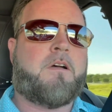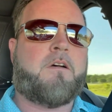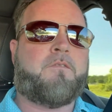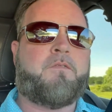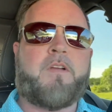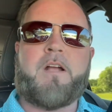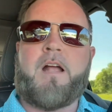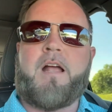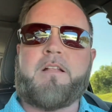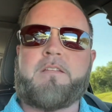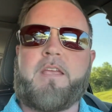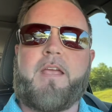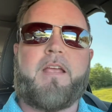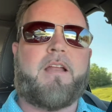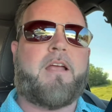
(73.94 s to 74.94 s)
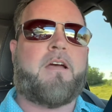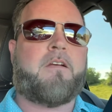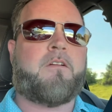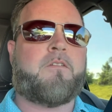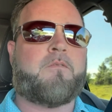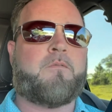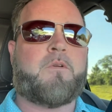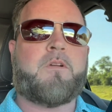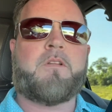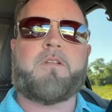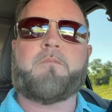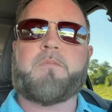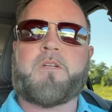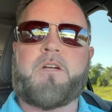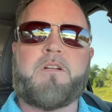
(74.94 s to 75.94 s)
Figure I'd take it out on one of
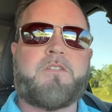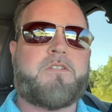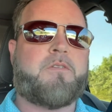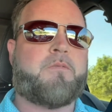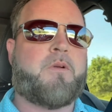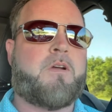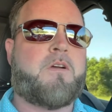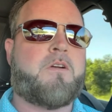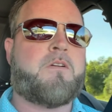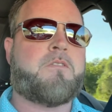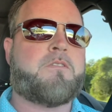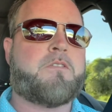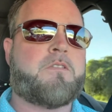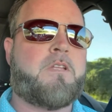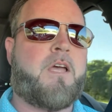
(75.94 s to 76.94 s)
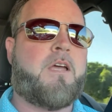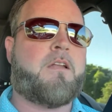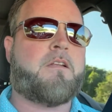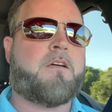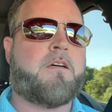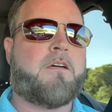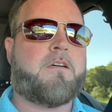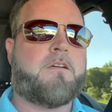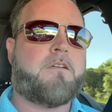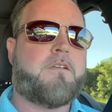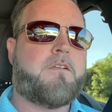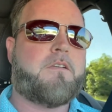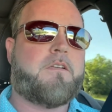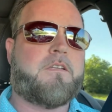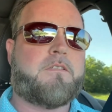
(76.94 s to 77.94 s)
them country roads that
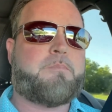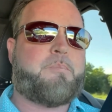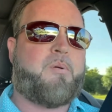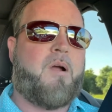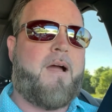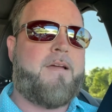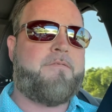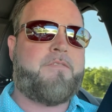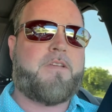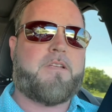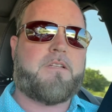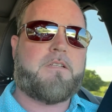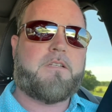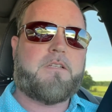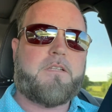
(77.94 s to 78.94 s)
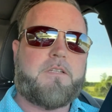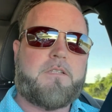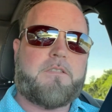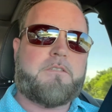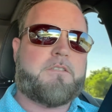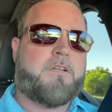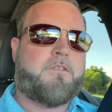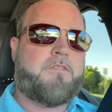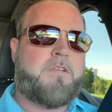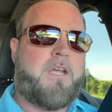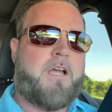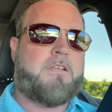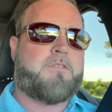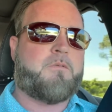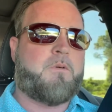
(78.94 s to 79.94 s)
is private. So if you
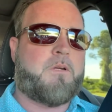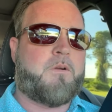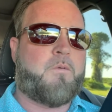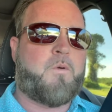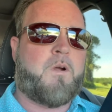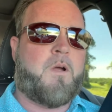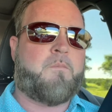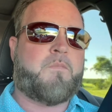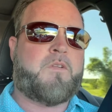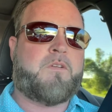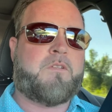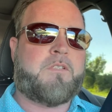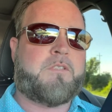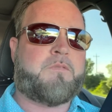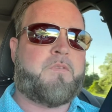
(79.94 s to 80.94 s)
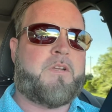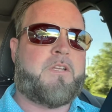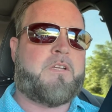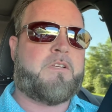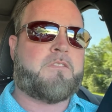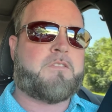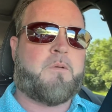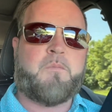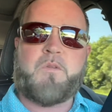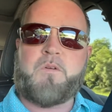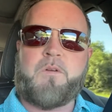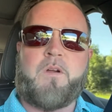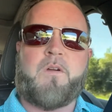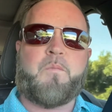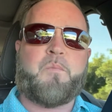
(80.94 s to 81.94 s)
guys are wondering where I'm doing these videos, I'm
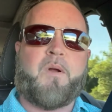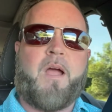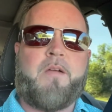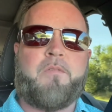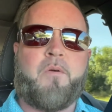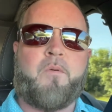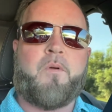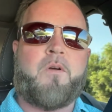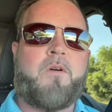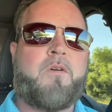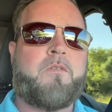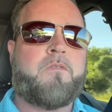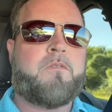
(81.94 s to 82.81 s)
doing it on a private road.